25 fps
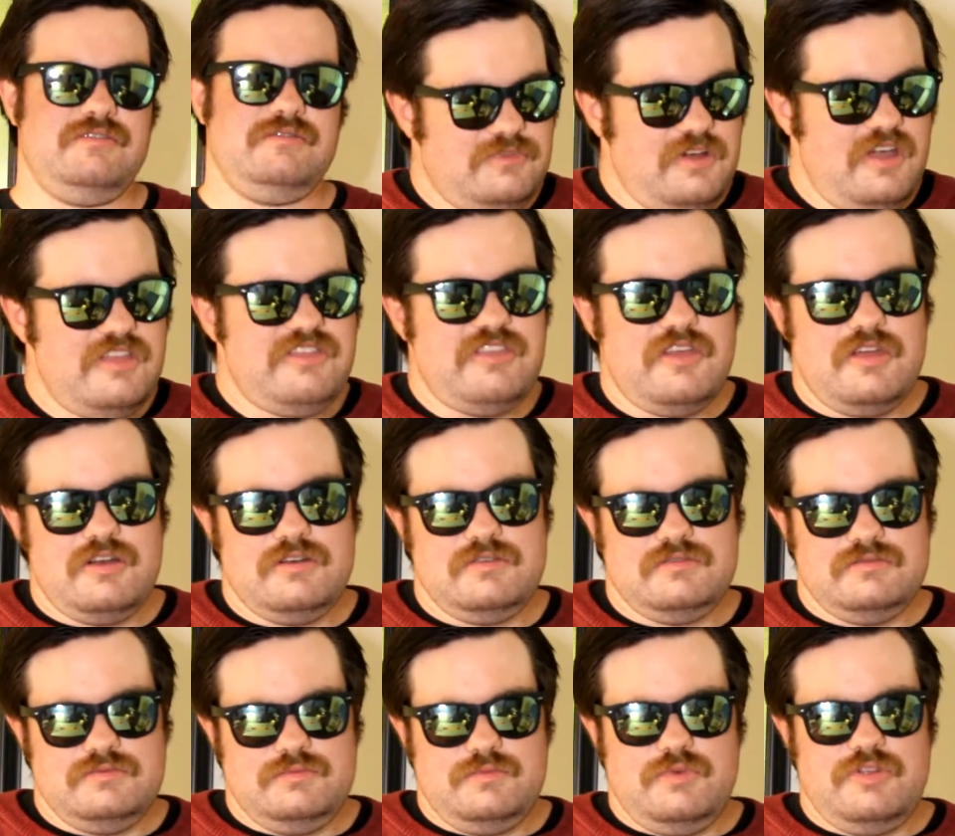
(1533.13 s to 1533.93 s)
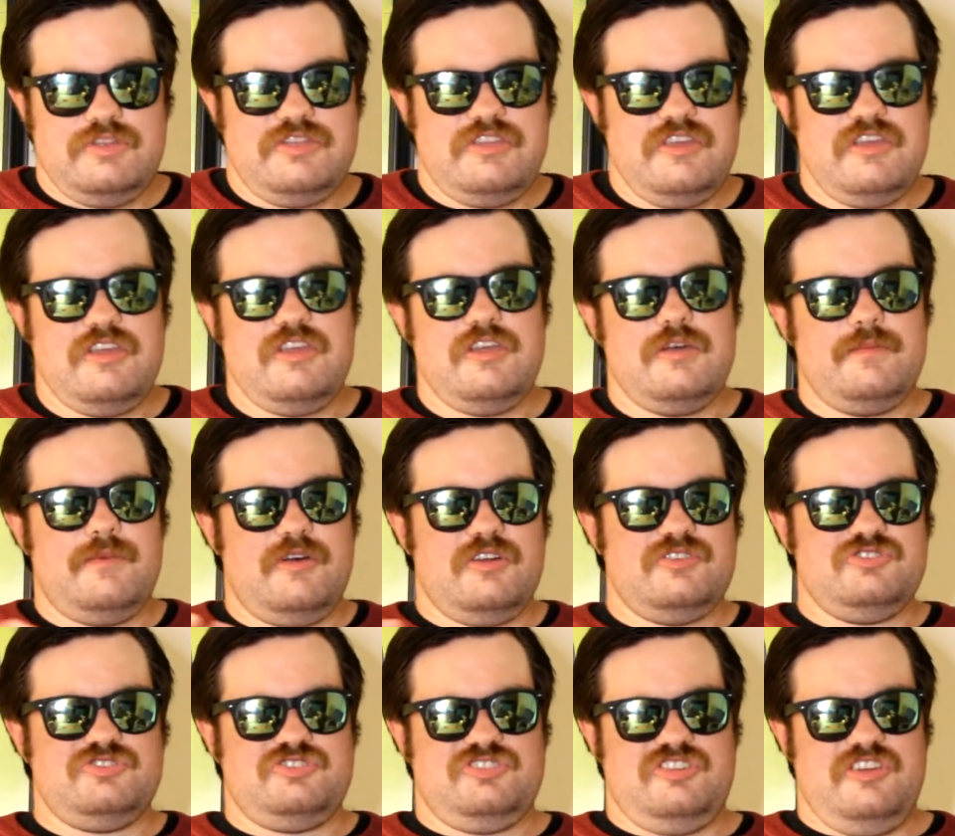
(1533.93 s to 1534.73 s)
And then, when thinking
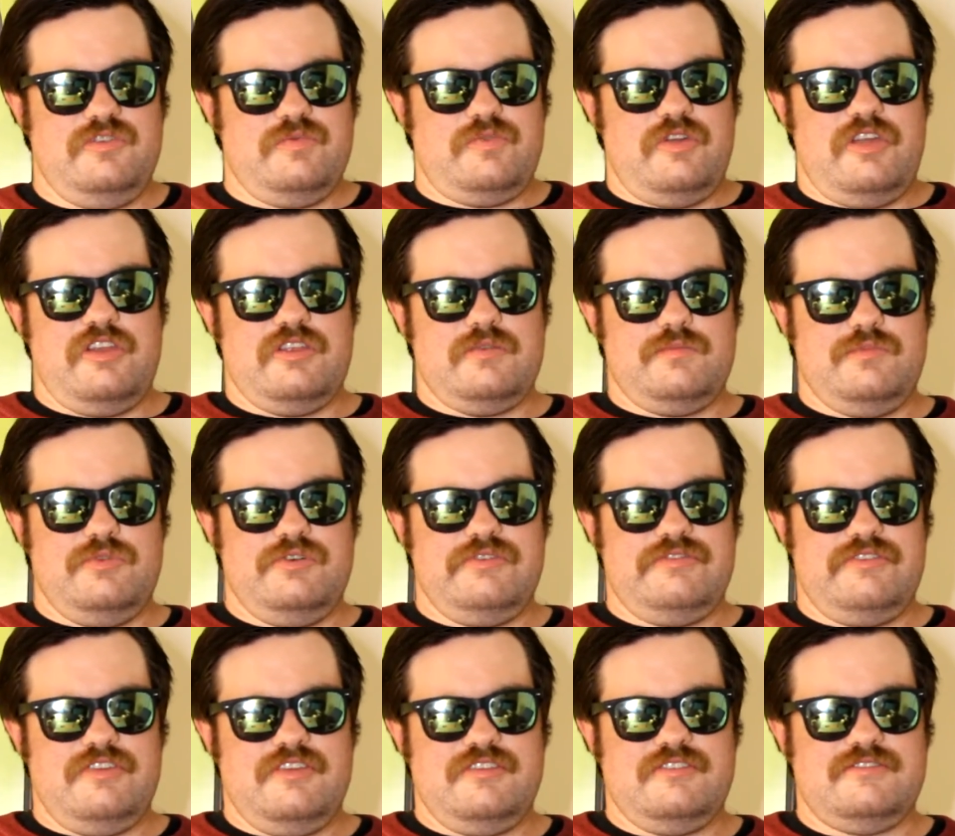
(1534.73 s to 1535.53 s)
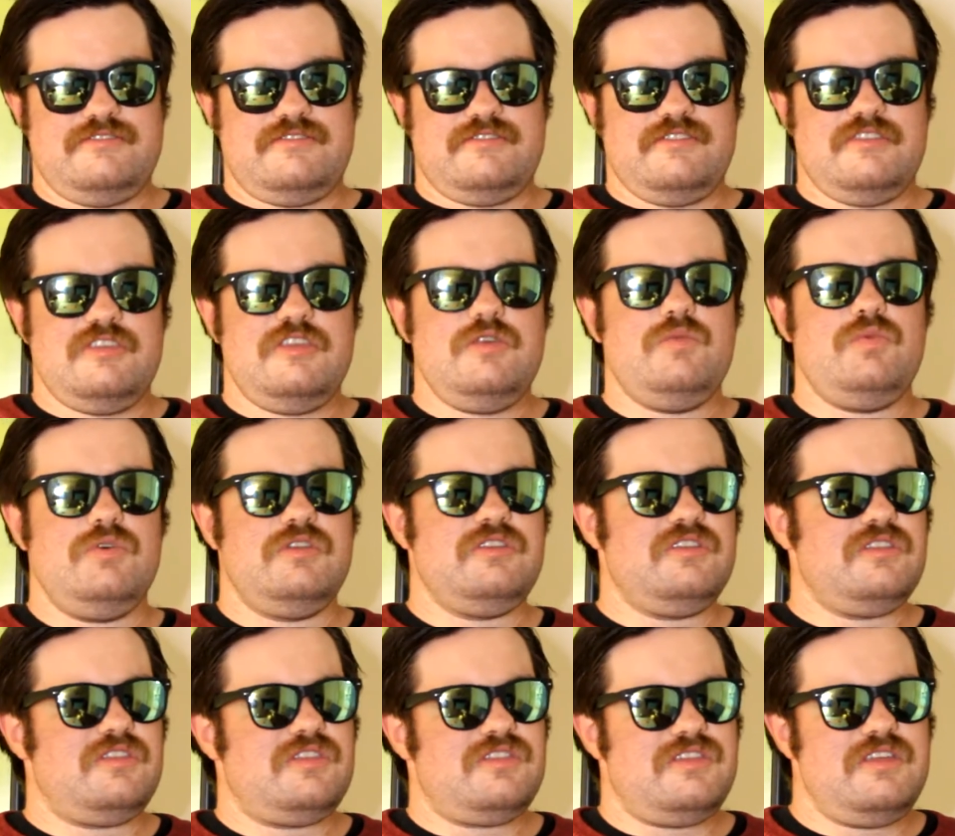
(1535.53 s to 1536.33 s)
about G-rated movies, you
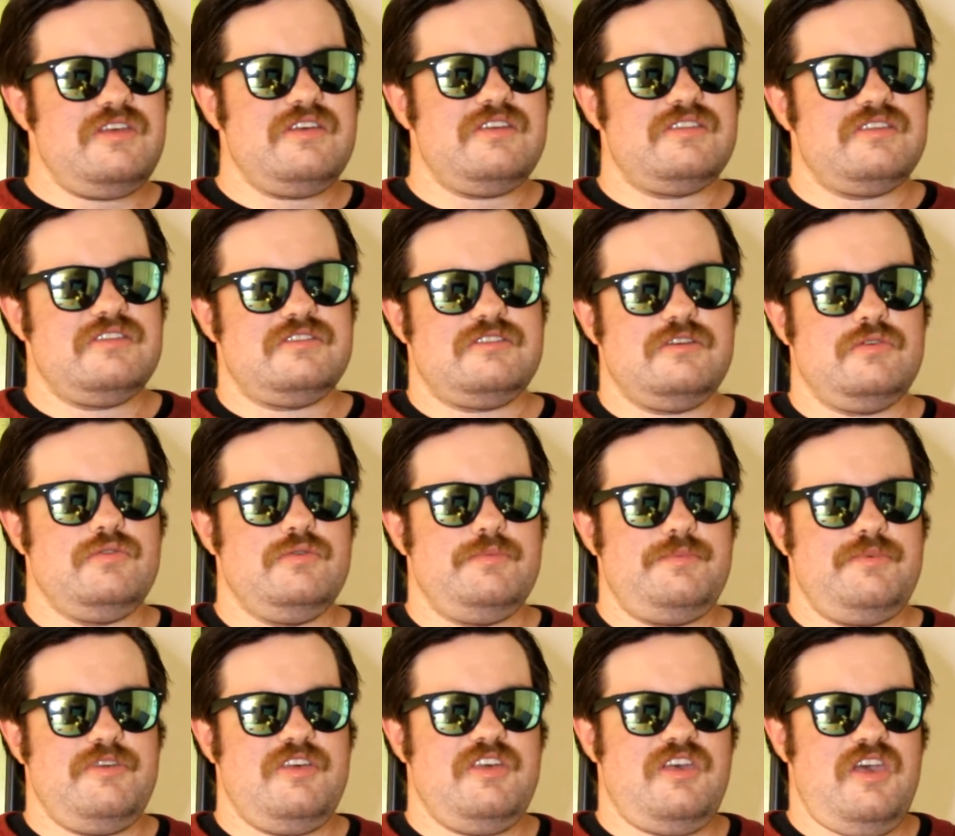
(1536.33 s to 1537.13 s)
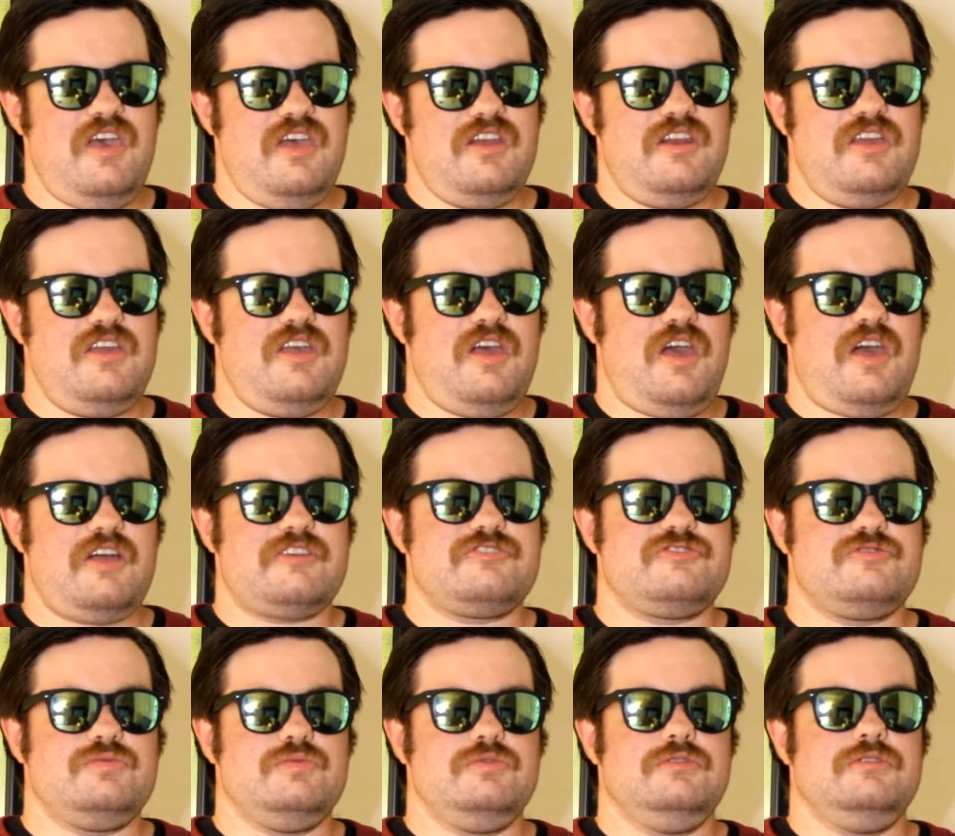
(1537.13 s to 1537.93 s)
wouldn't think that there would be any
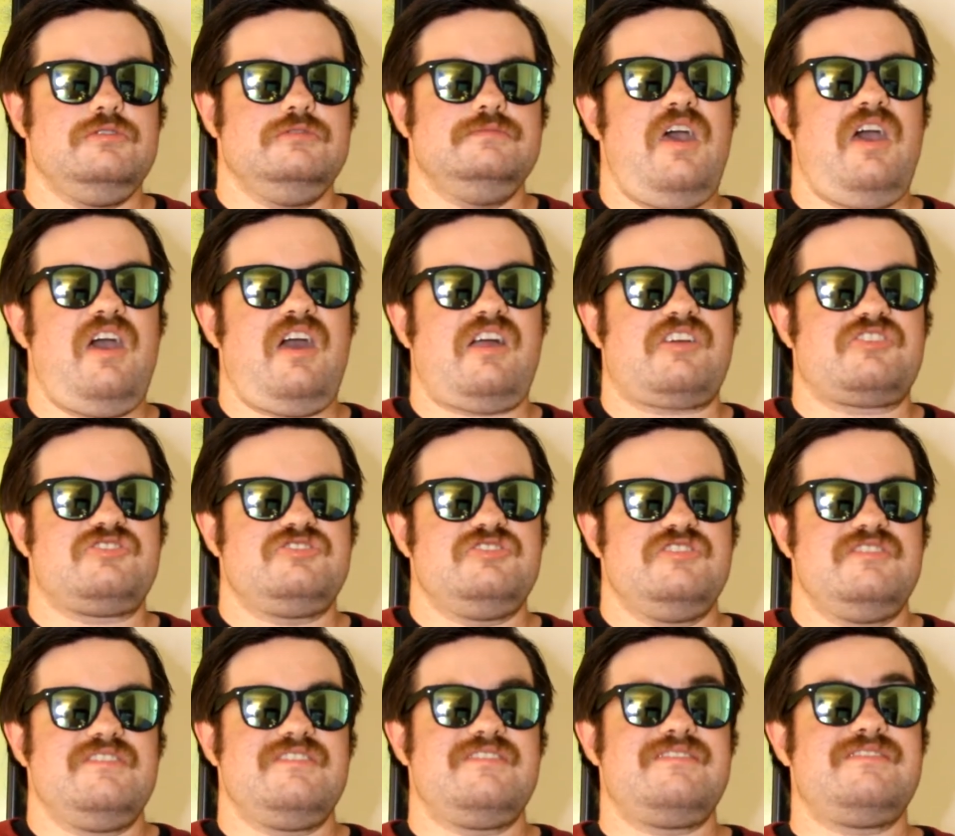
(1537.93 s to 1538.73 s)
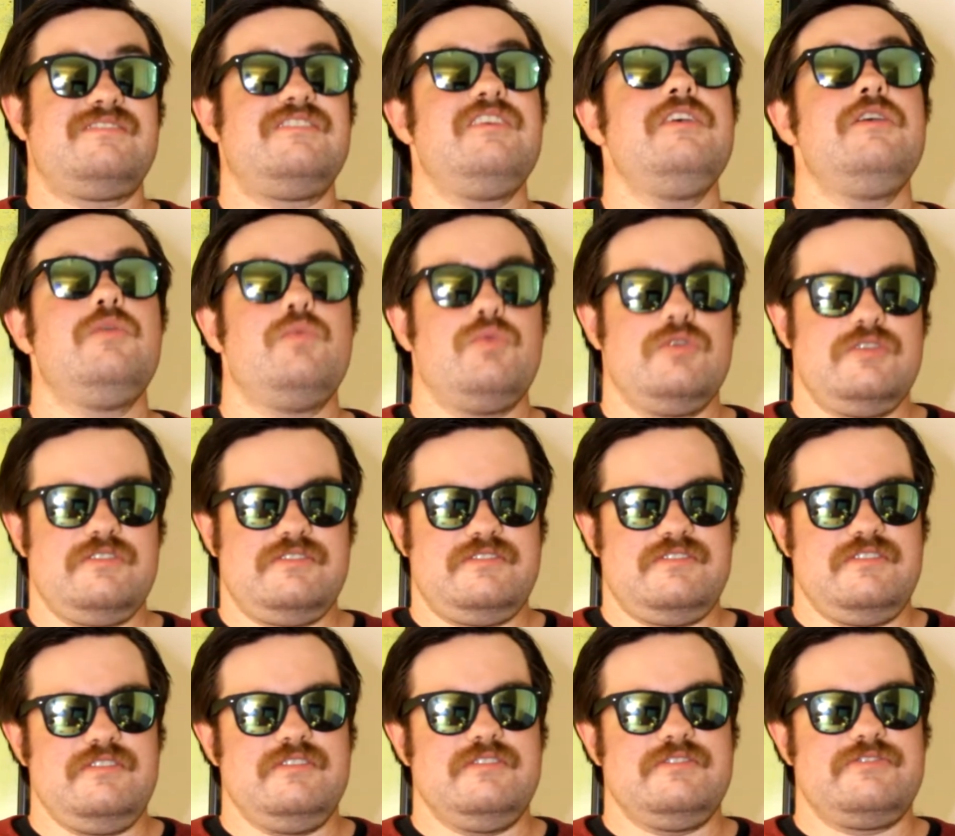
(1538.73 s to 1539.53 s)
actual action
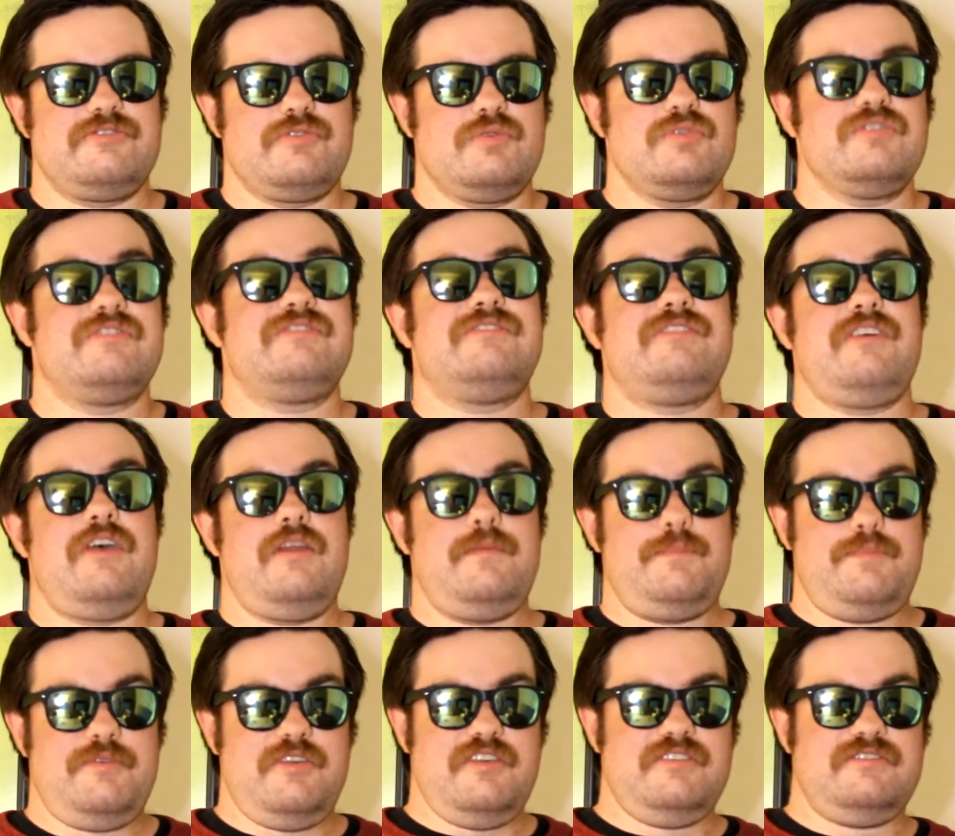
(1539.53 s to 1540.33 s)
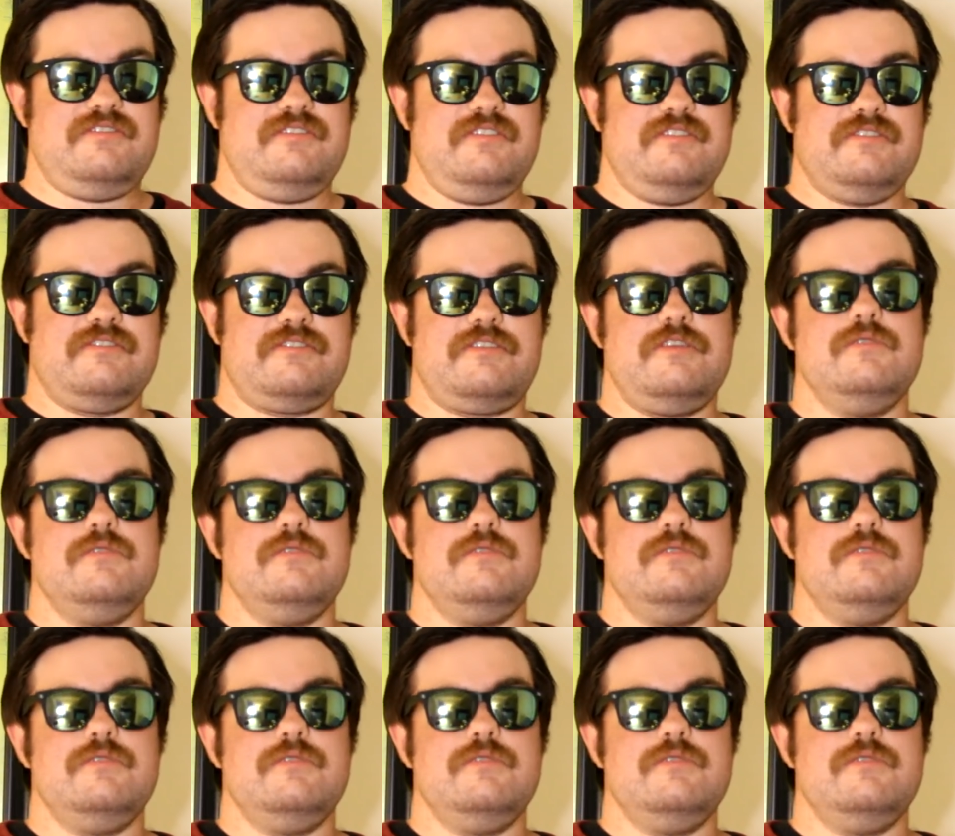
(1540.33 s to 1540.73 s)
sequences or set pieces.